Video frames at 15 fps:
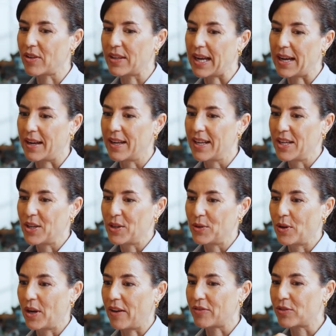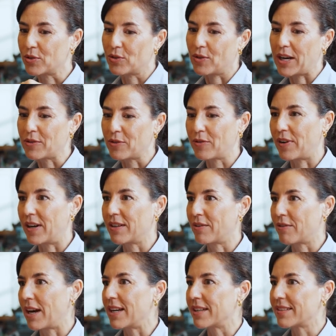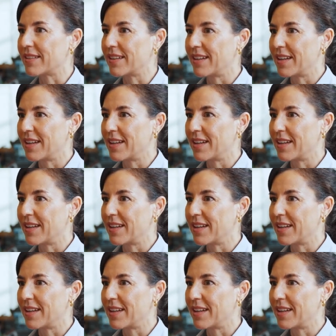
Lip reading: You have to try to find the right